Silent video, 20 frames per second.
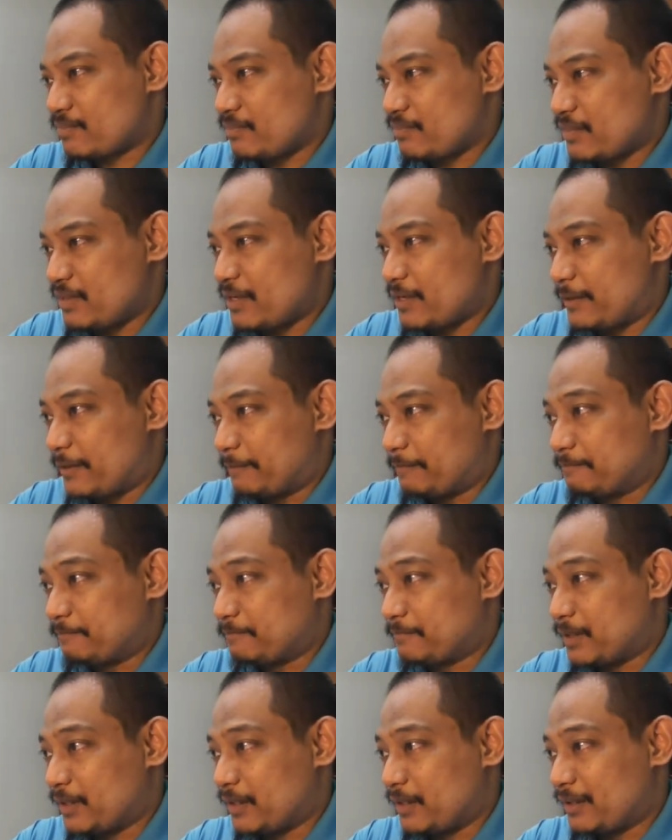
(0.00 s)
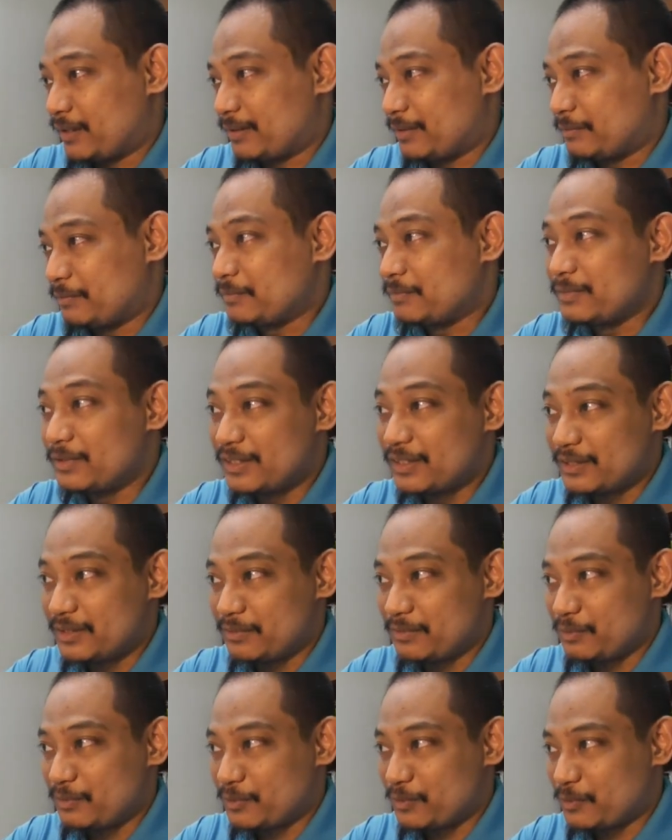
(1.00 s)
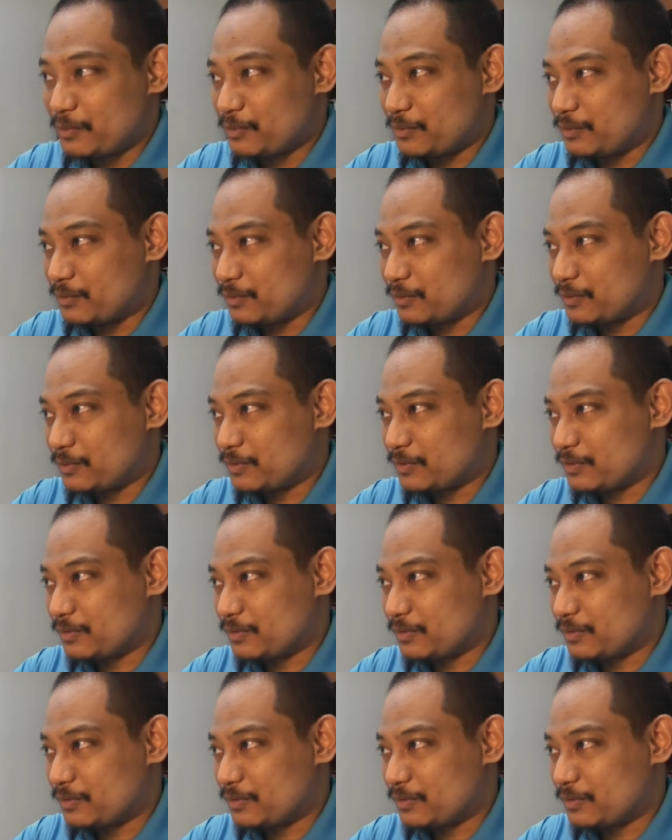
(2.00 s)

Yeah, I need more